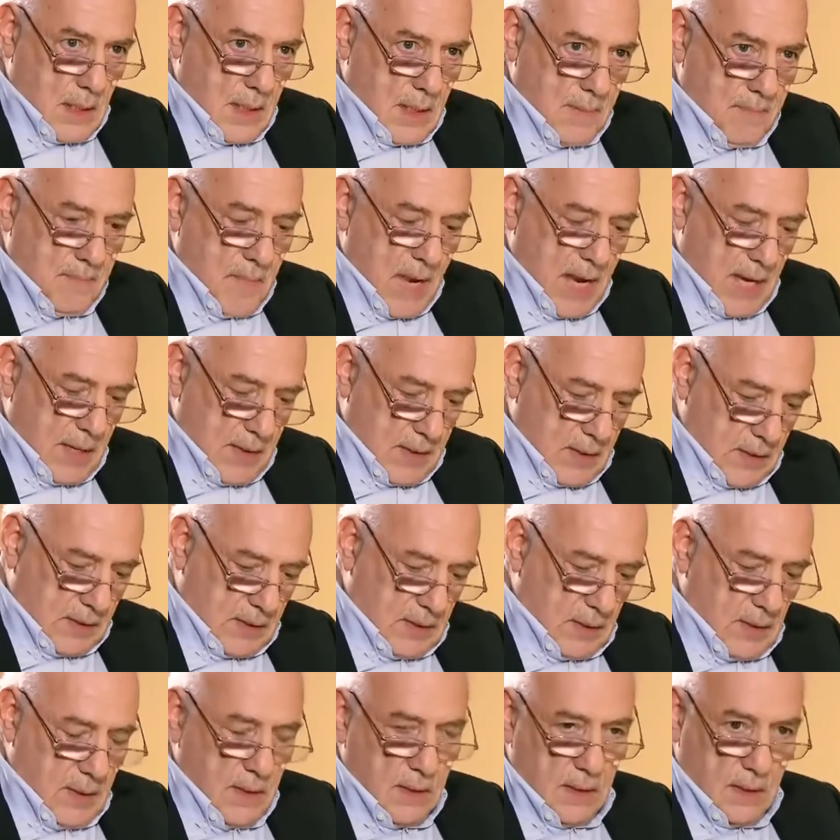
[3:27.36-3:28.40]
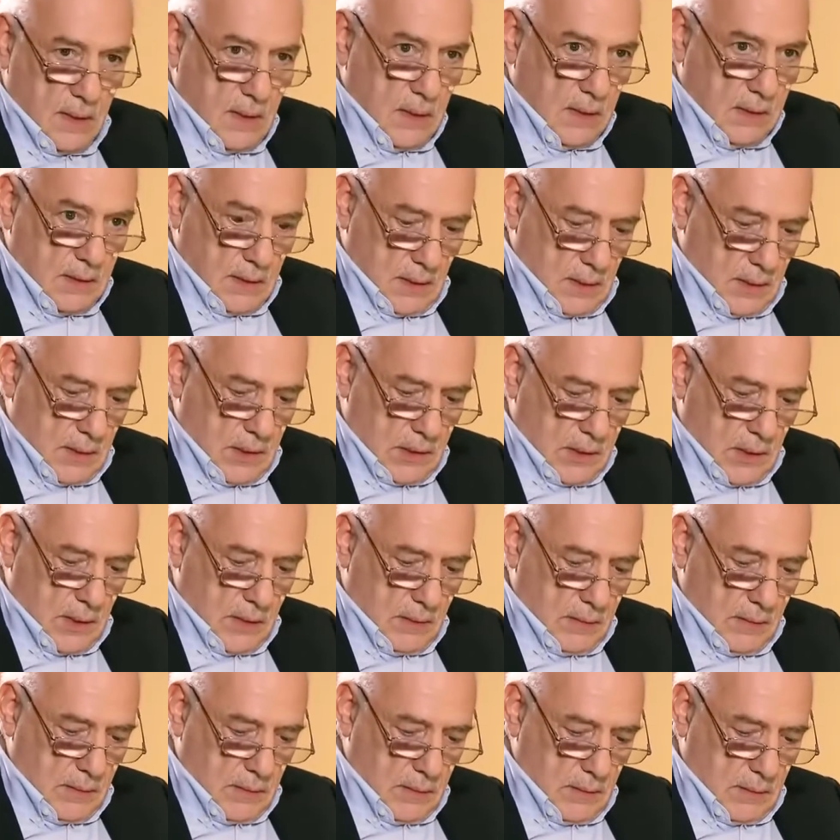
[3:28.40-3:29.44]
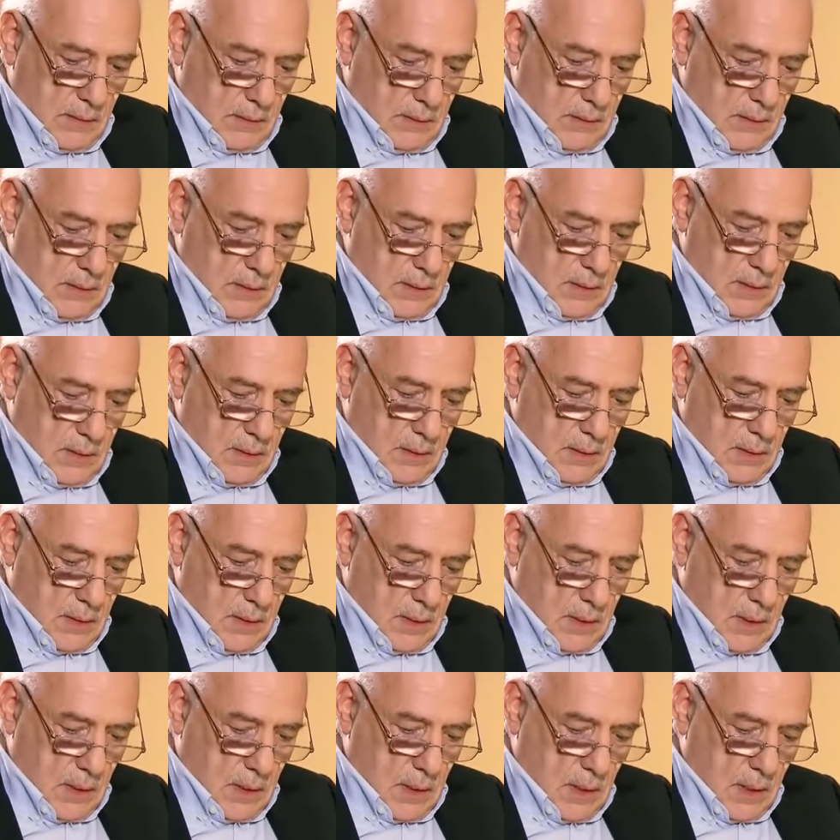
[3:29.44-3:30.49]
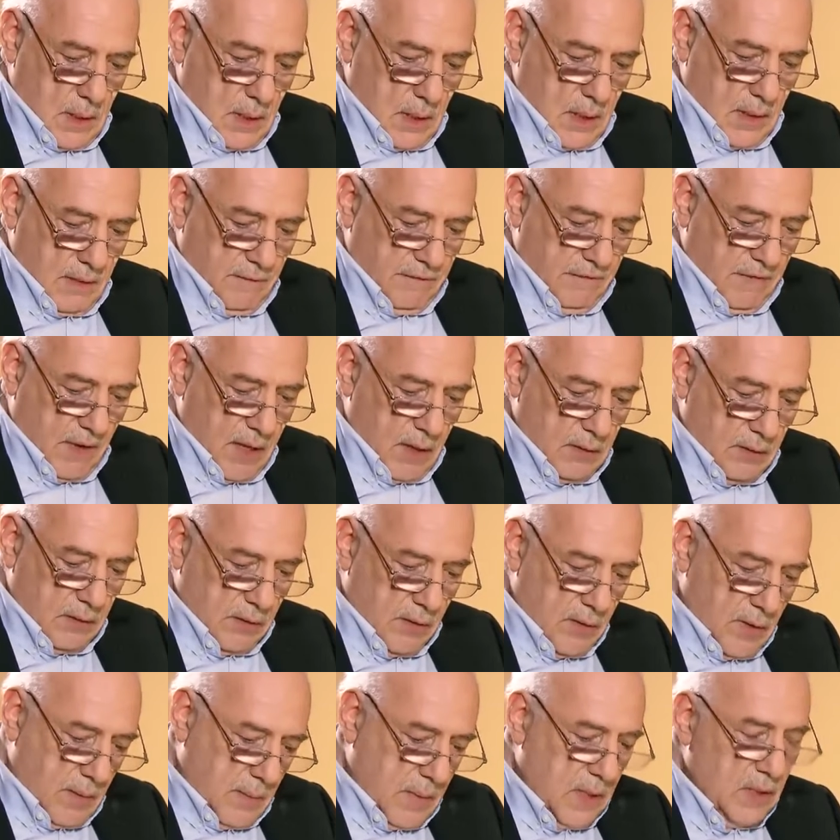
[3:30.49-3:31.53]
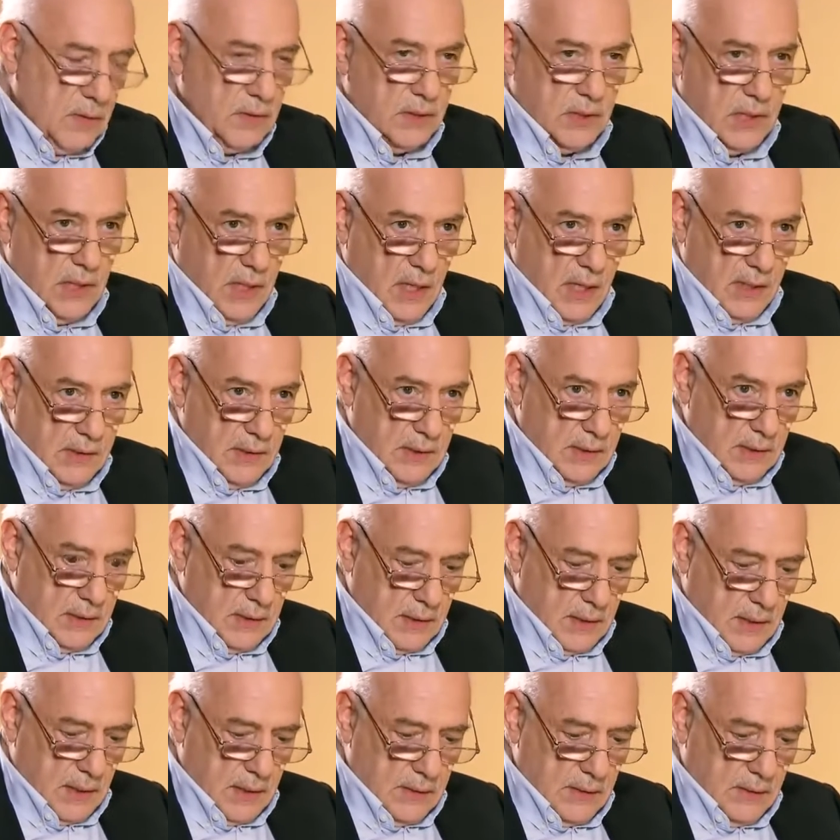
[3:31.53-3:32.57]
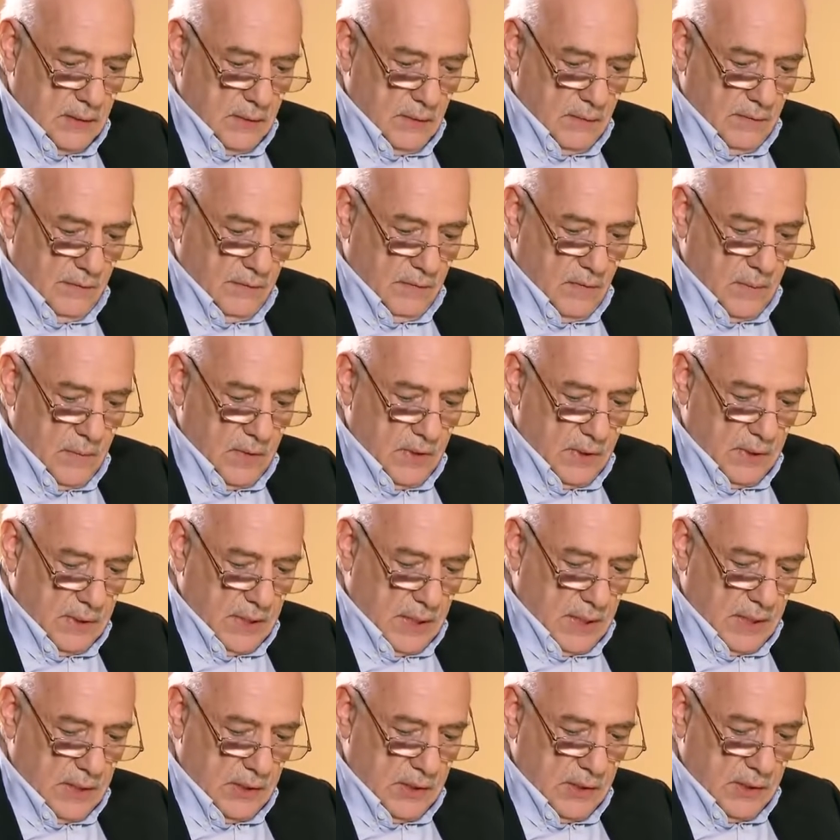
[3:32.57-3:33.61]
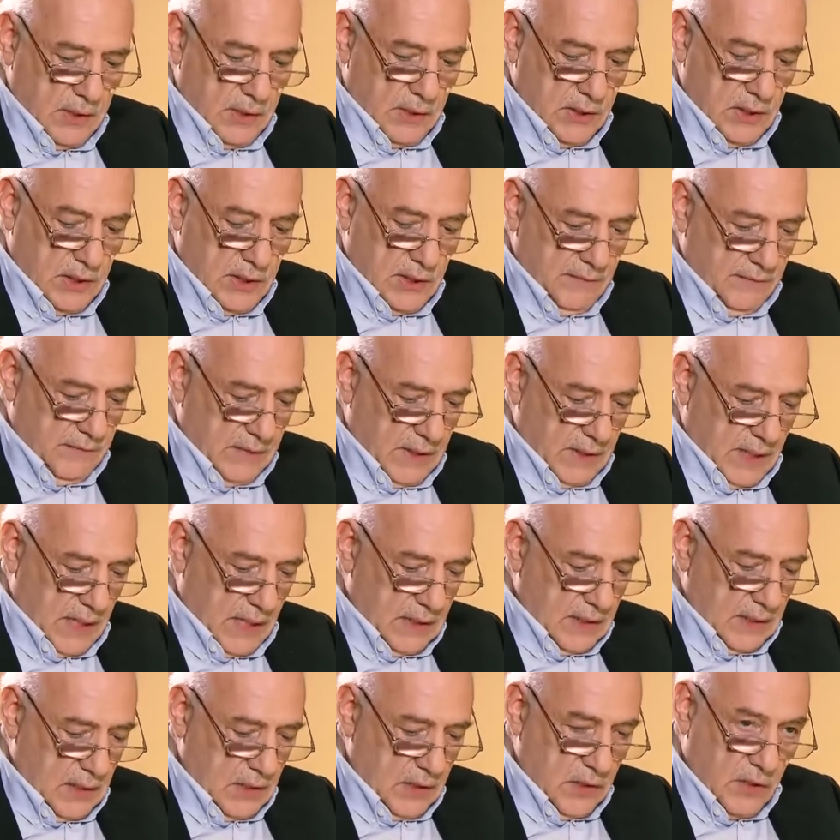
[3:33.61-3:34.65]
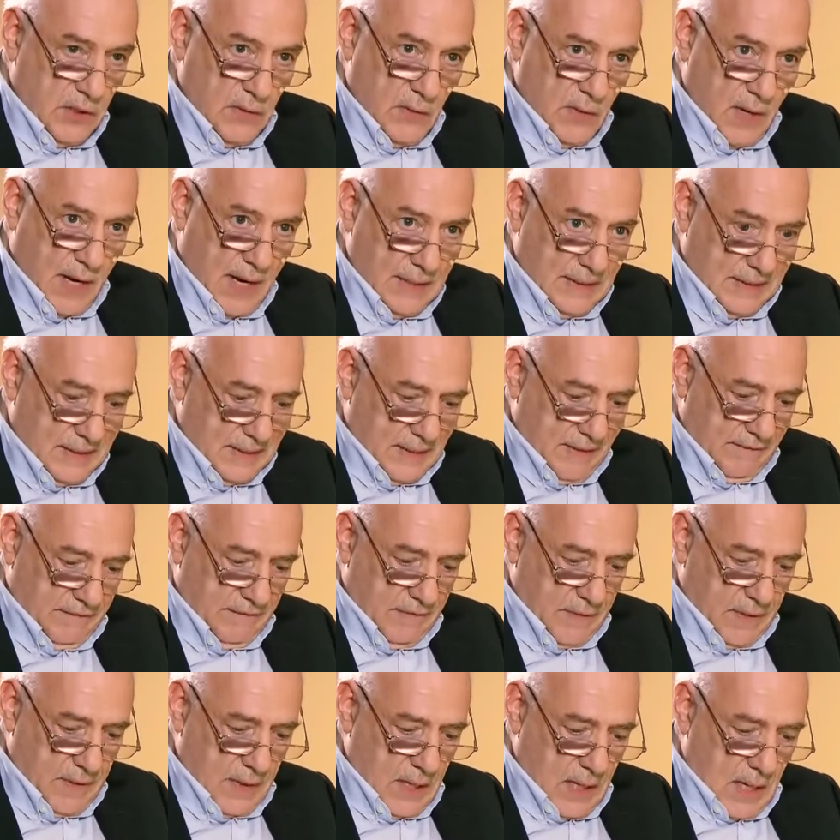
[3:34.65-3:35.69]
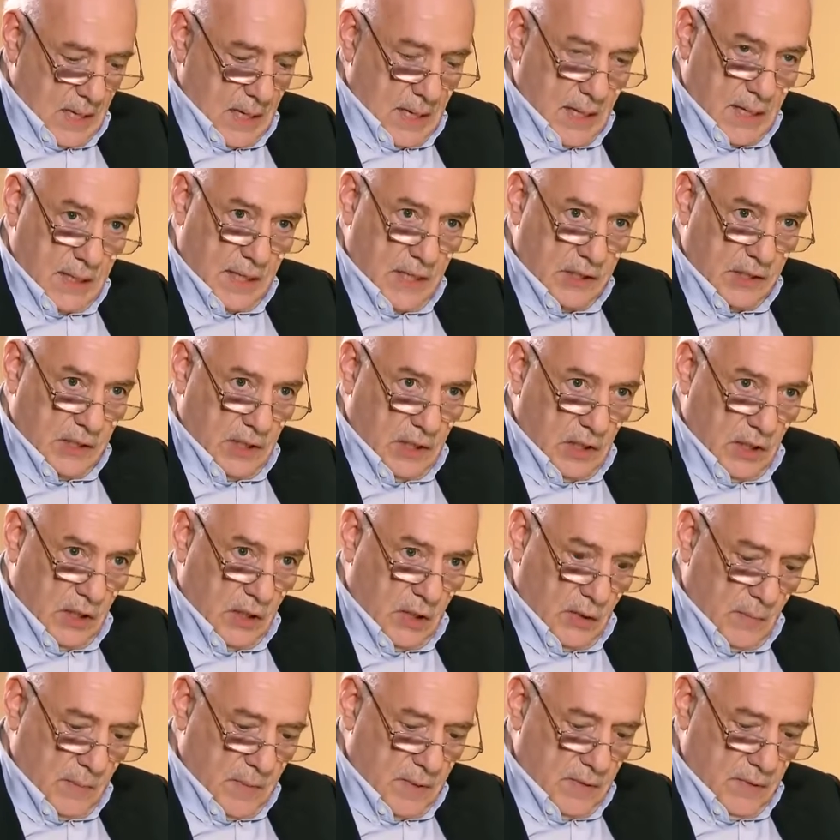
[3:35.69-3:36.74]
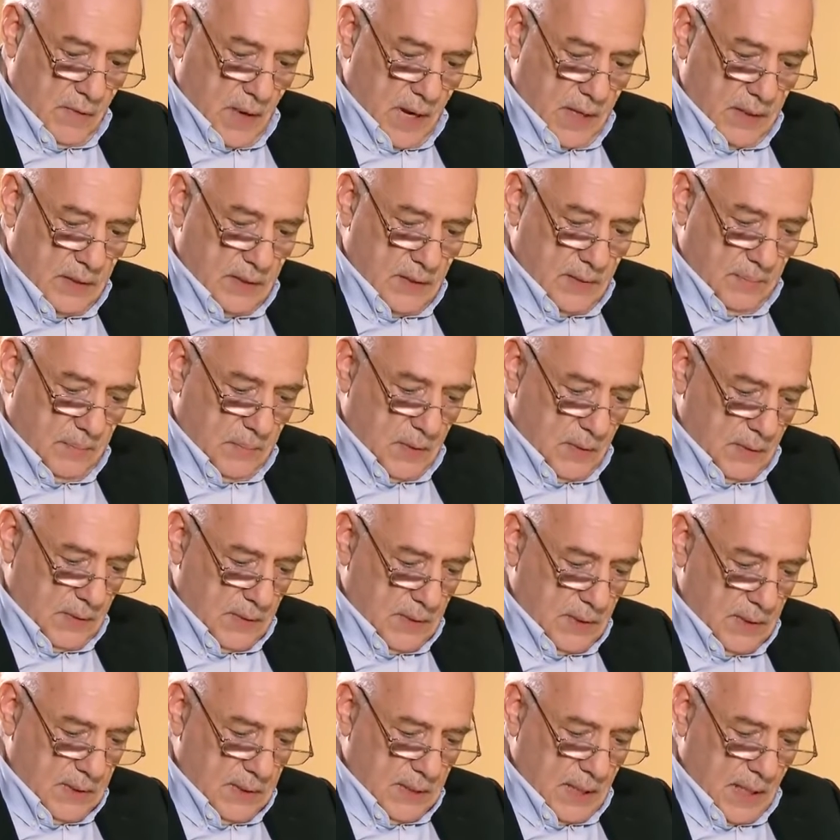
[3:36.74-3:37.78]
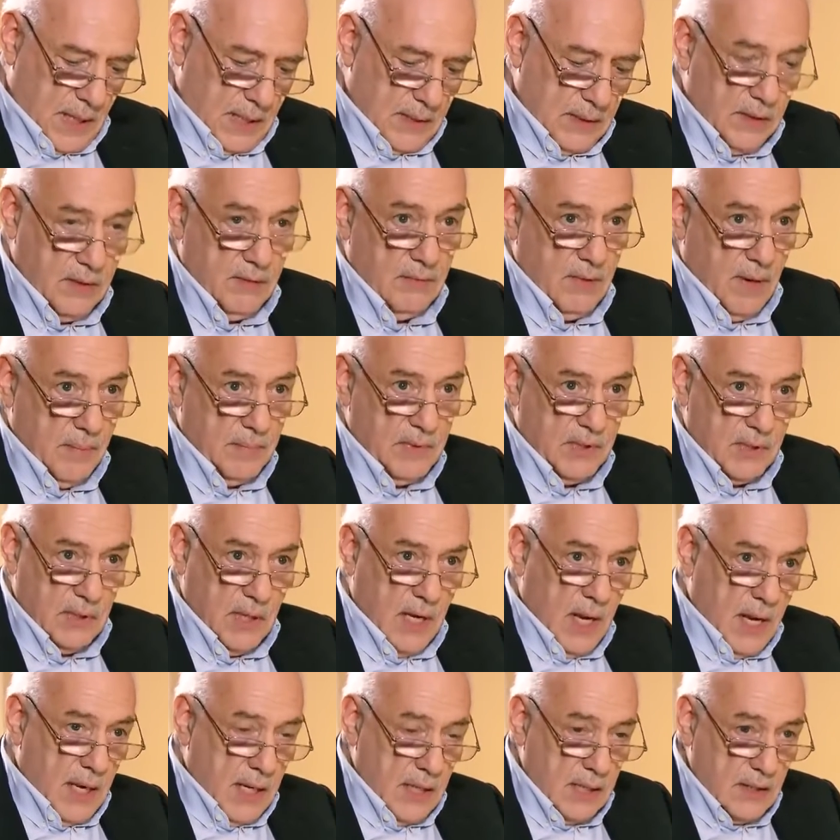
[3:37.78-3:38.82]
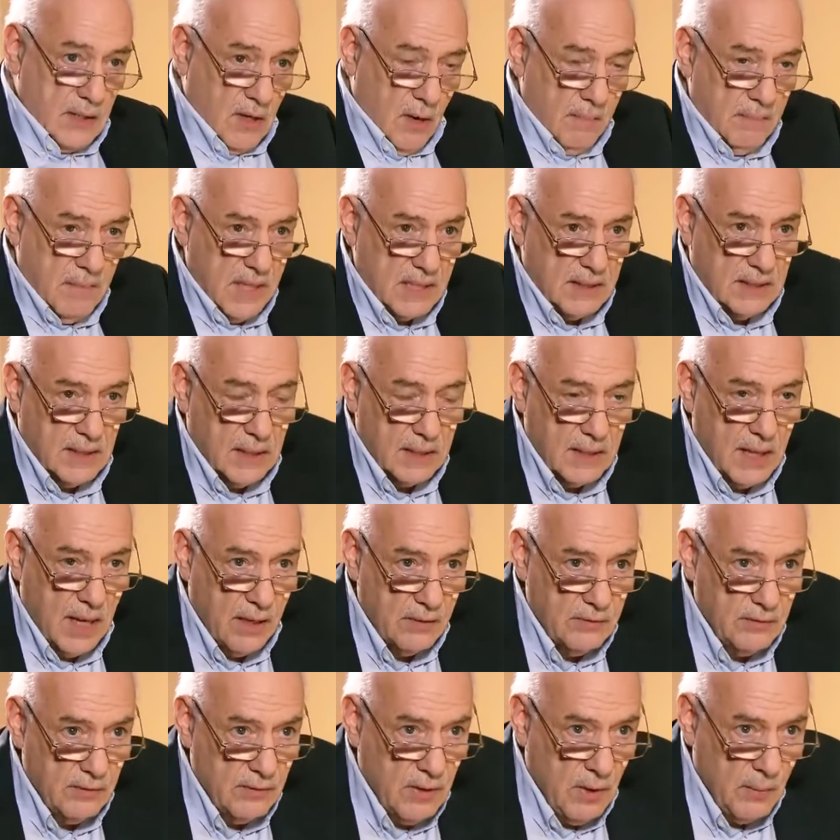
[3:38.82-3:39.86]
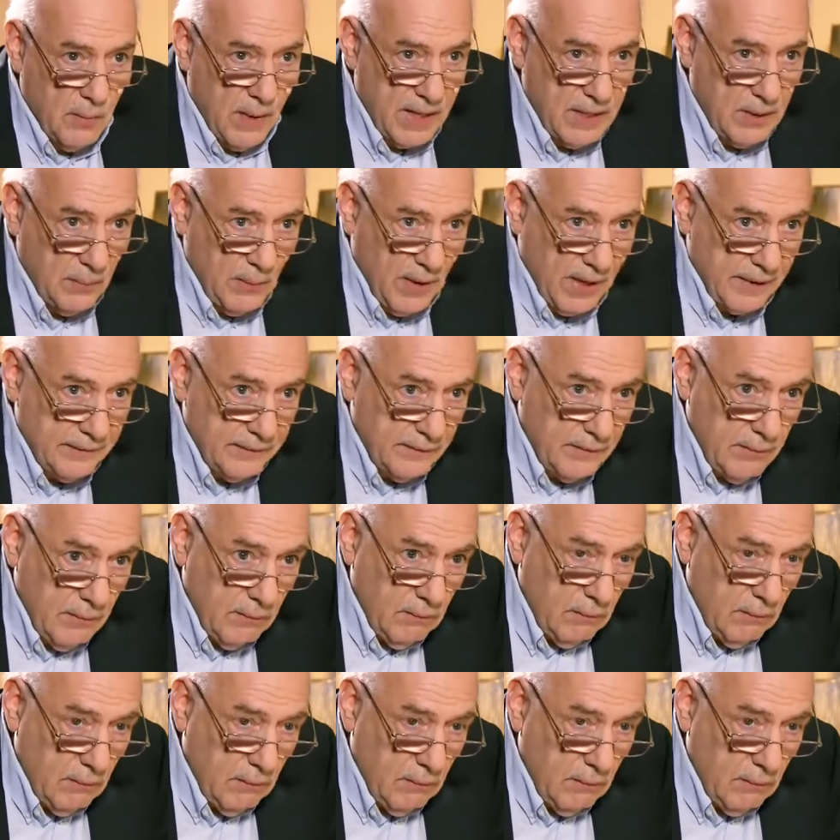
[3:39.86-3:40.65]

In May this year, the Attorney General filed criminal charges against your former intelligence chief, Getachew Asafa, alleging human rights abuses and corruption. He's gone missing now. Do you know where he went?